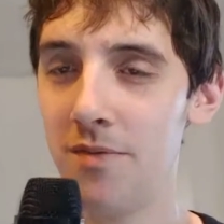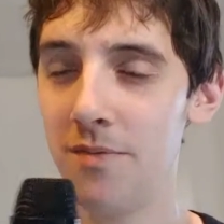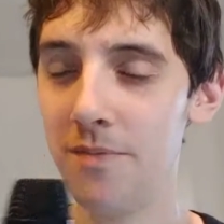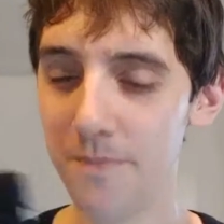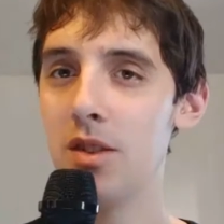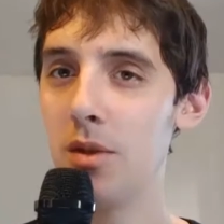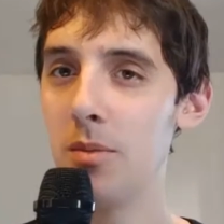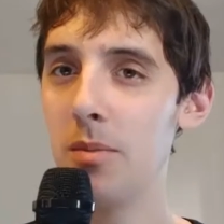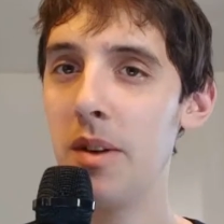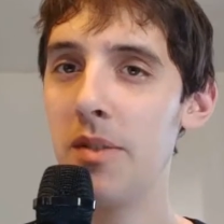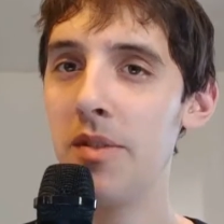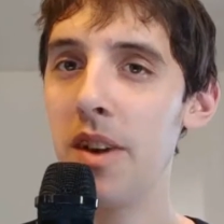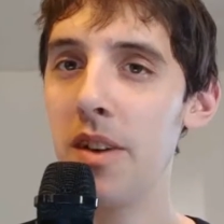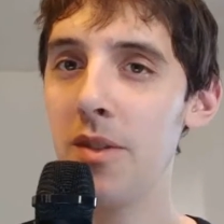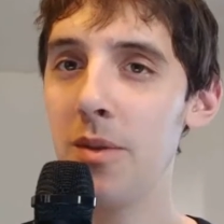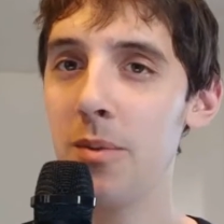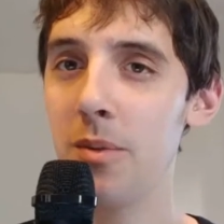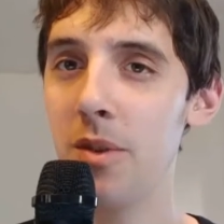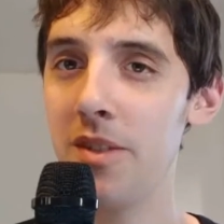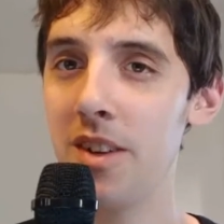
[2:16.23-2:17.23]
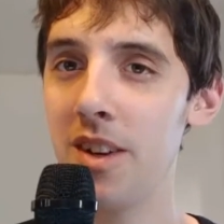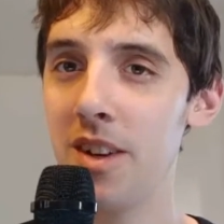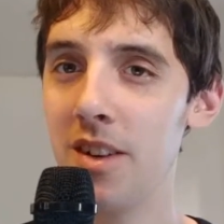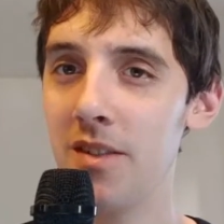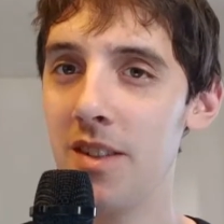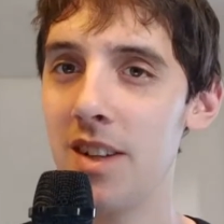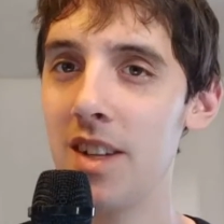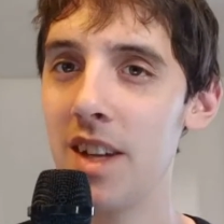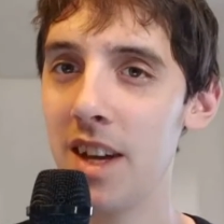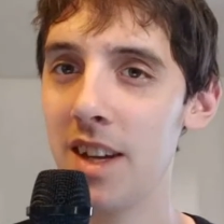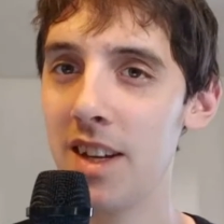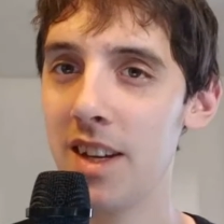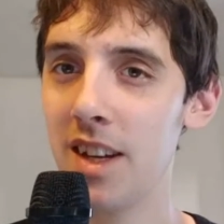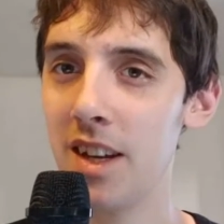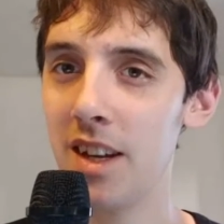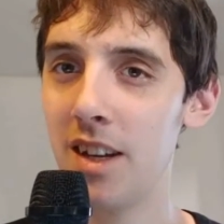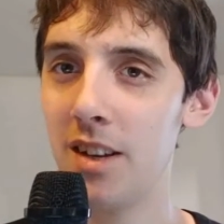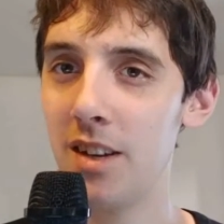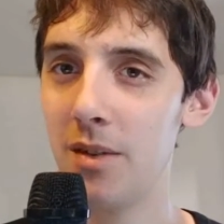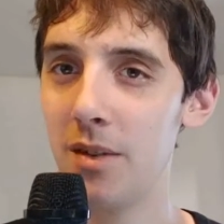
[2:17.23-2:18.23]
So my favorite movie of the
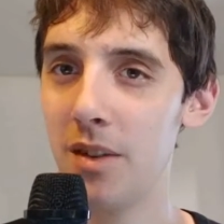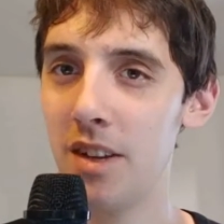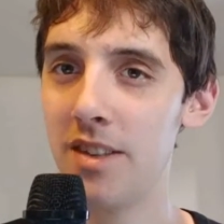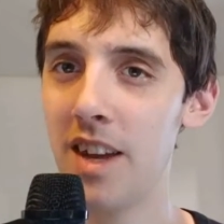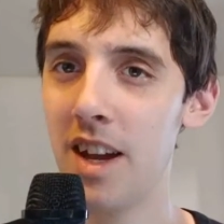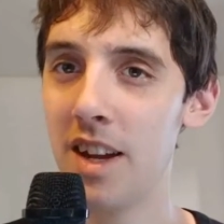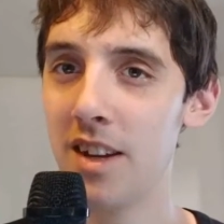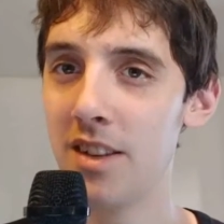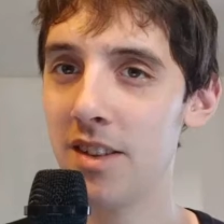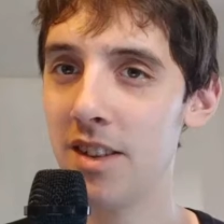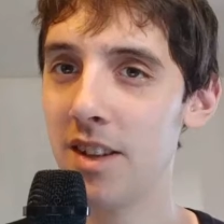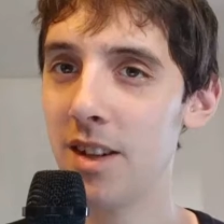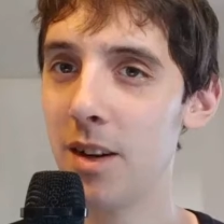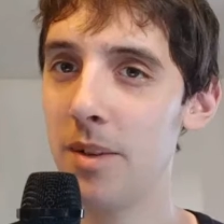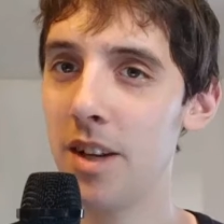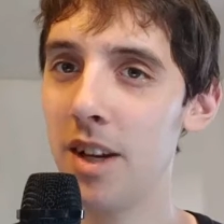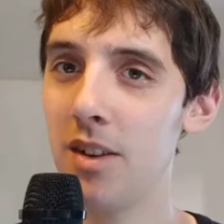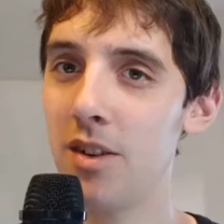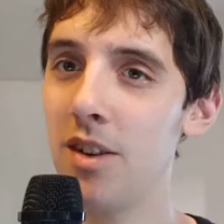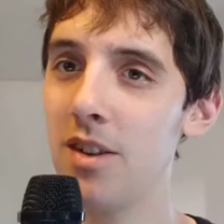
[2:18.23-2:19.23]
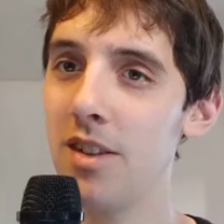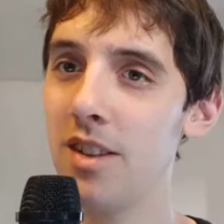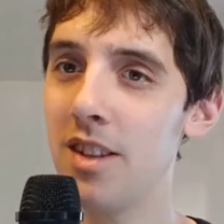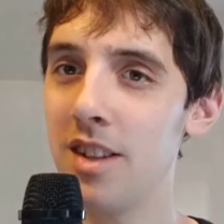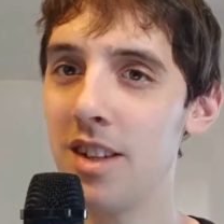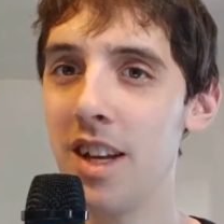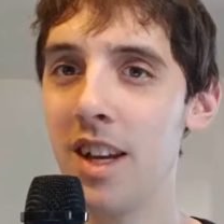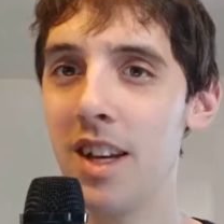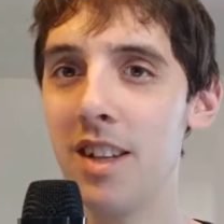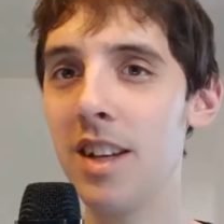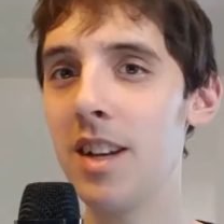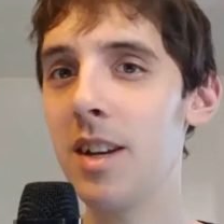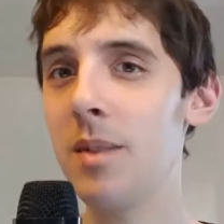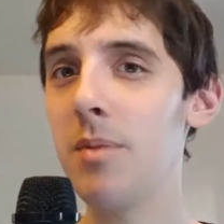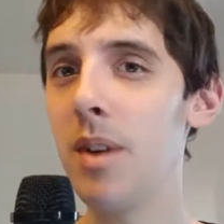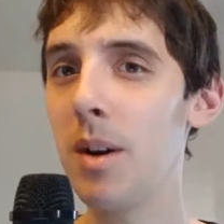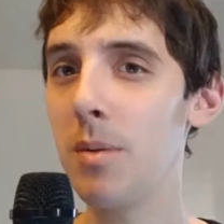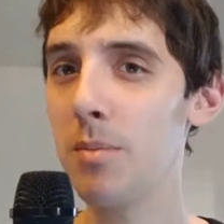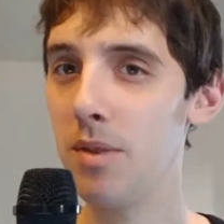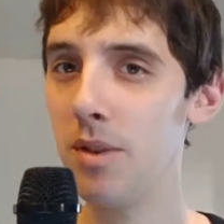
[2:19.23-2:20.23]
decade is actually coming out on the day that
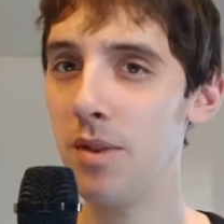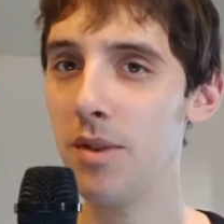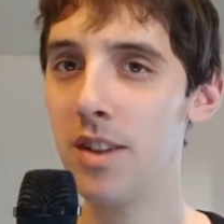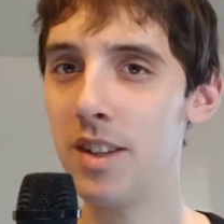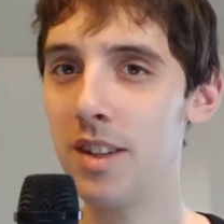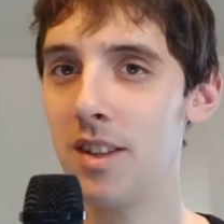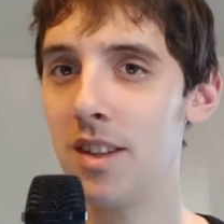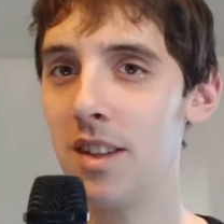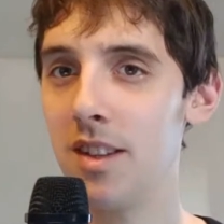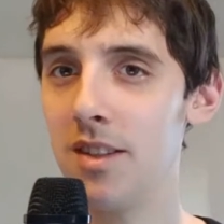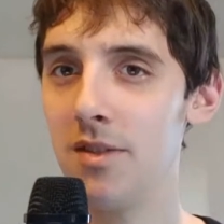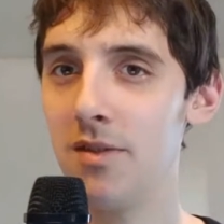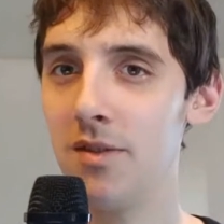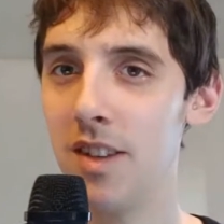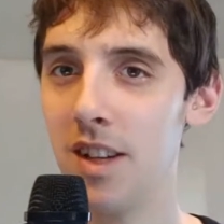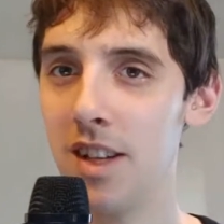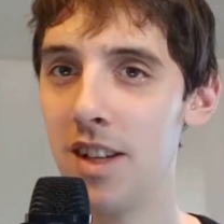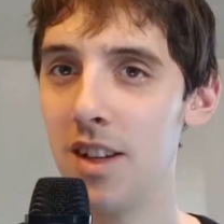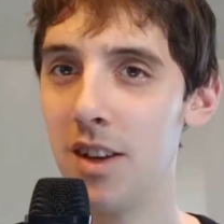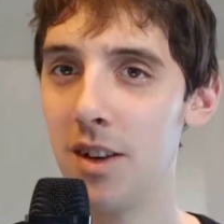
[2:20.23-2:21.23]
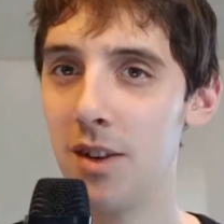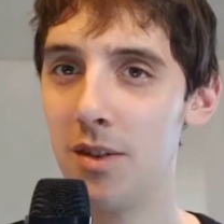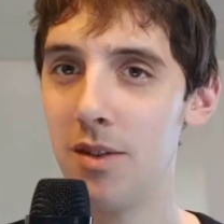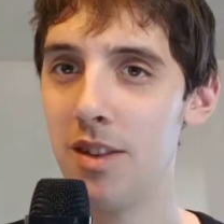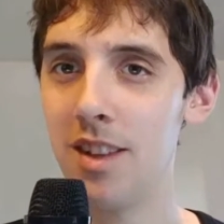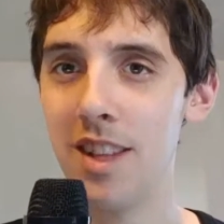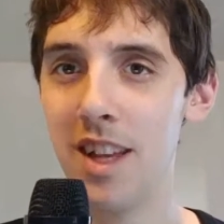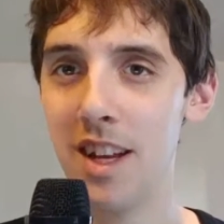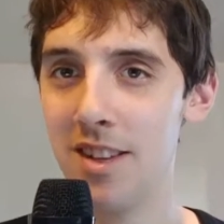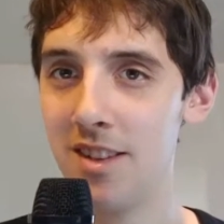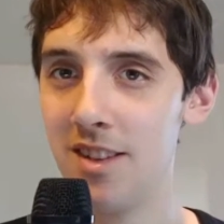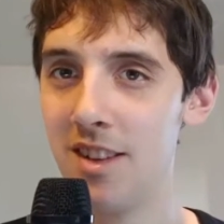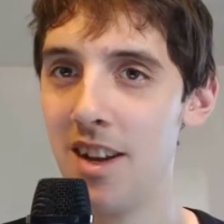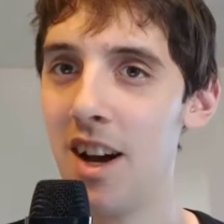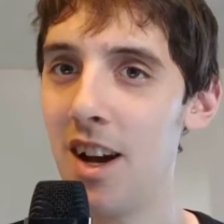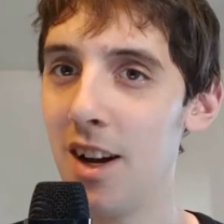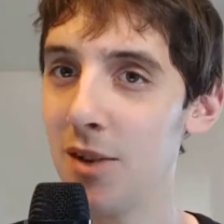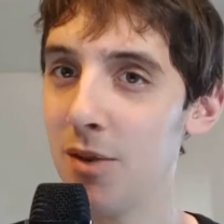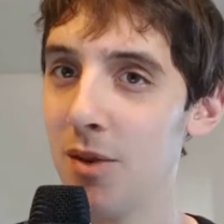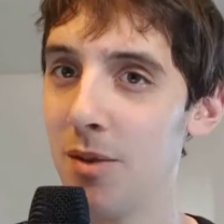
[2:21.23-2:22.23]
I'm uploading this video, and that's
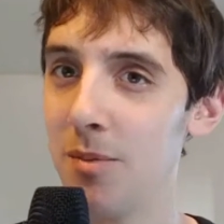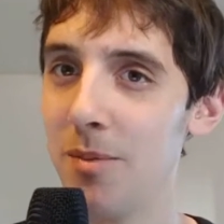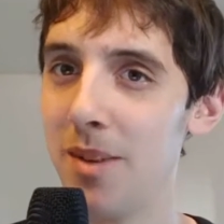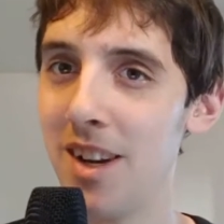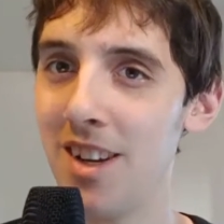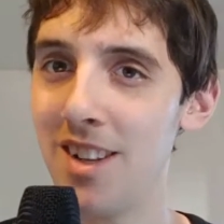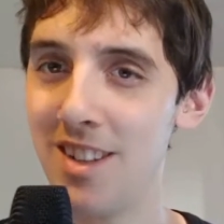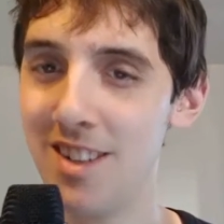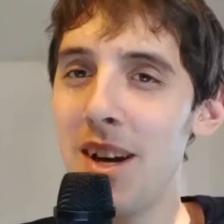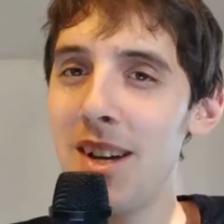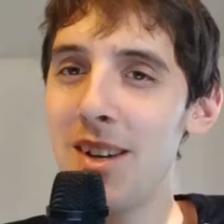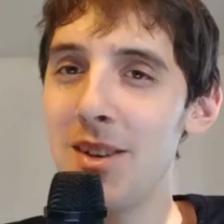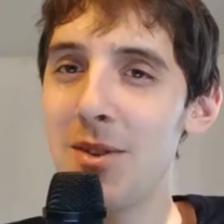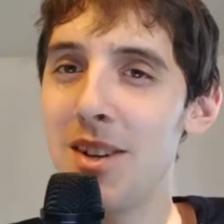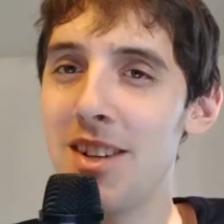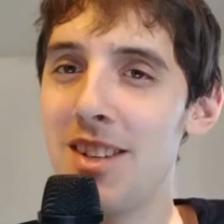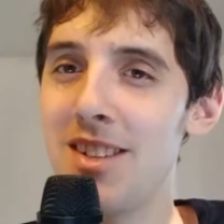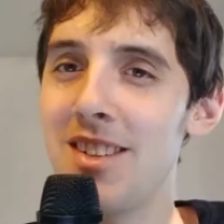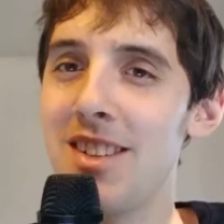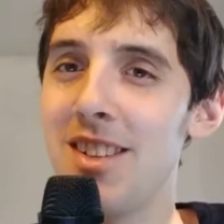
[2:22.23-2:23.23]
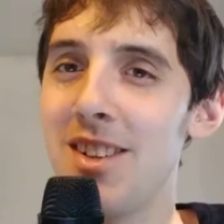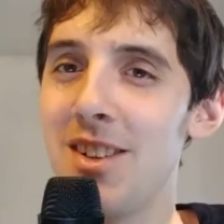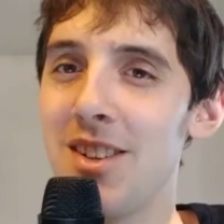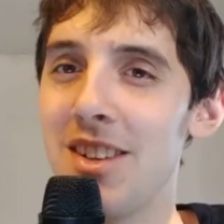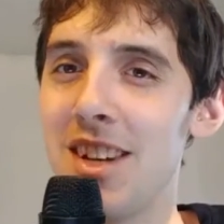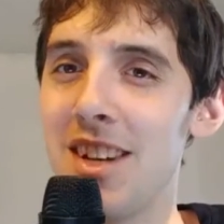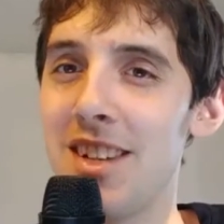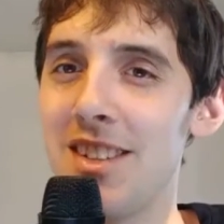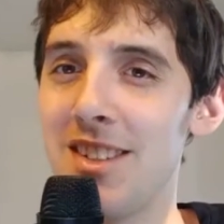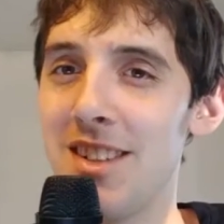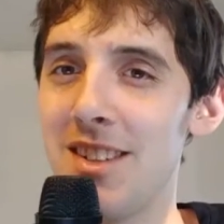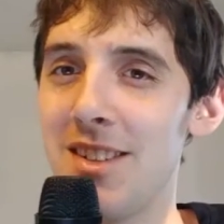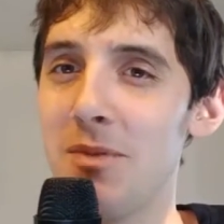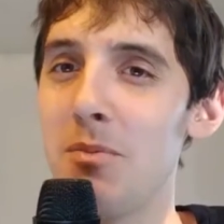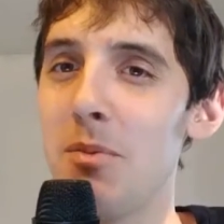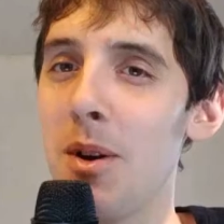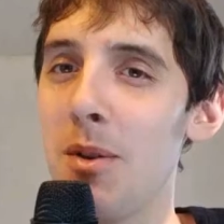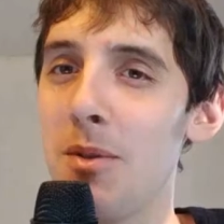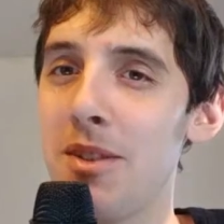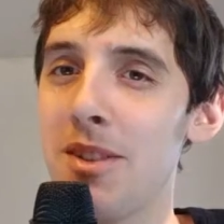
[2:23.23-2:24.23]
Aquaman. My question to you guys is,
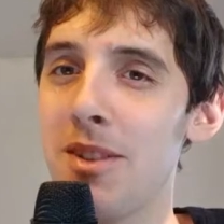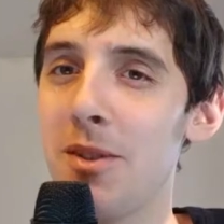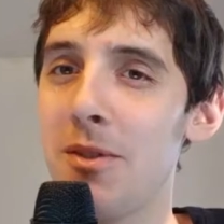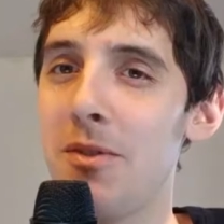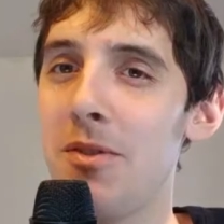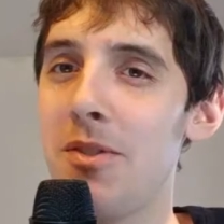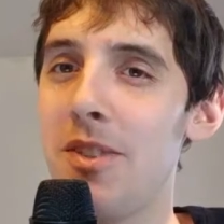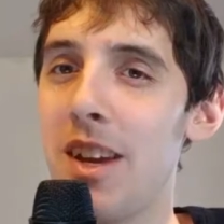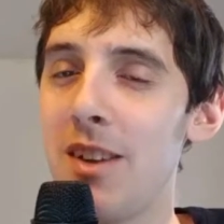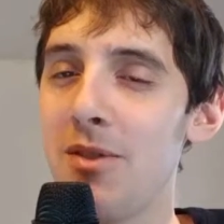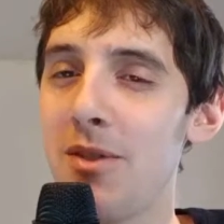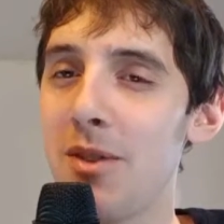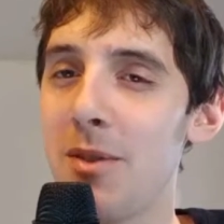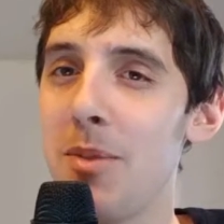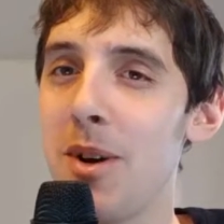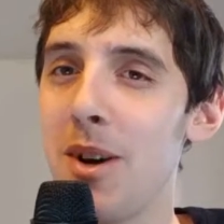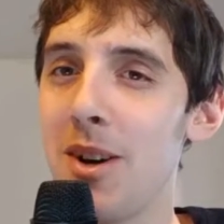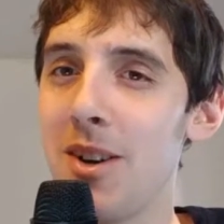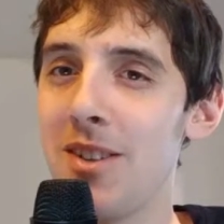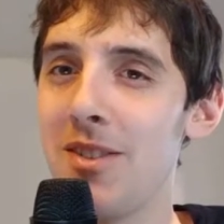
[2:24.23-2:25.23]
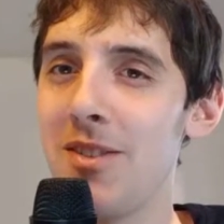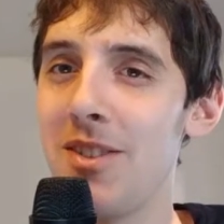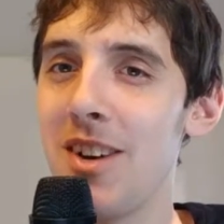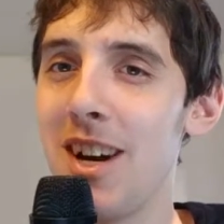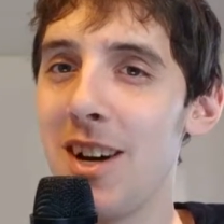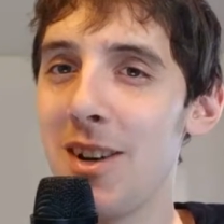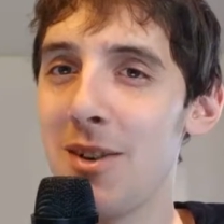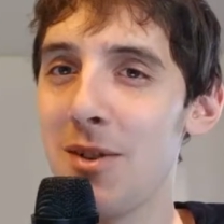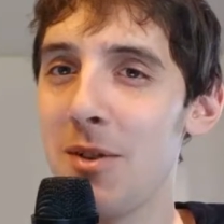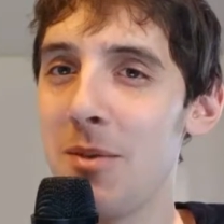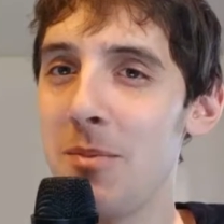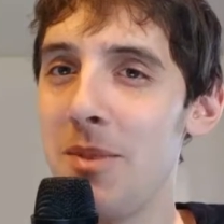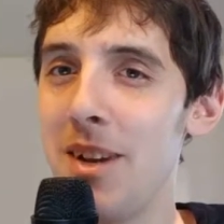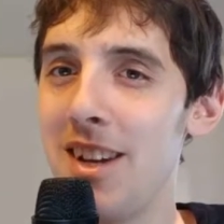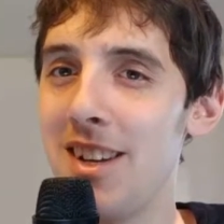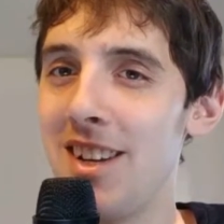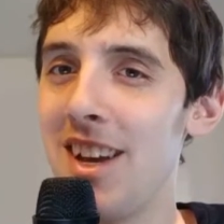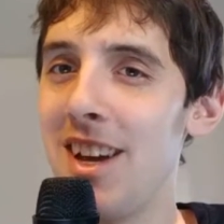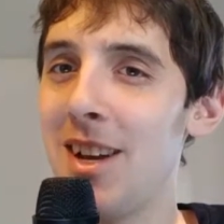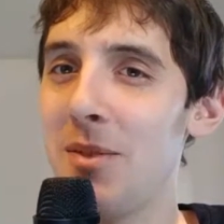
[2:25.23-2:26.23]
what was your favorite part of
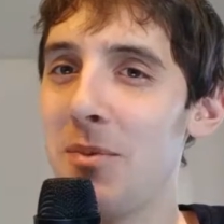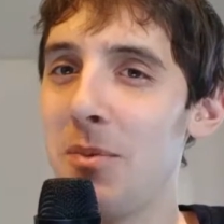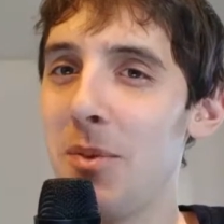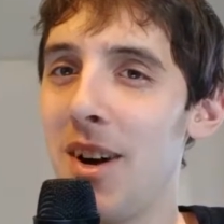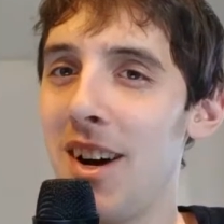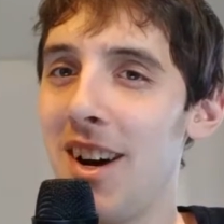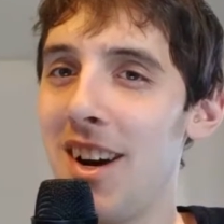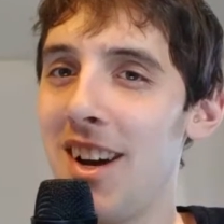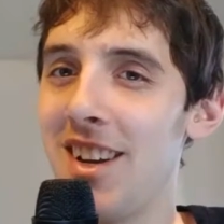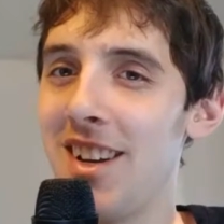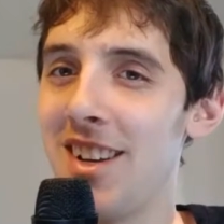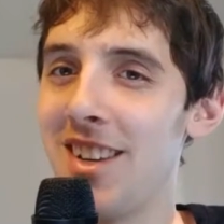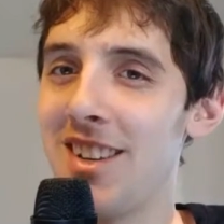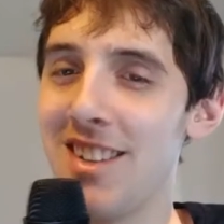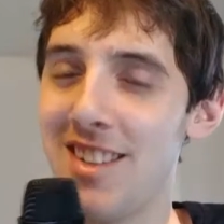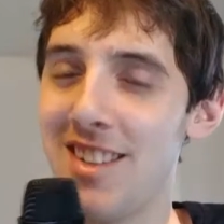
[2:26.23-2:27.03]
Aquaman and why?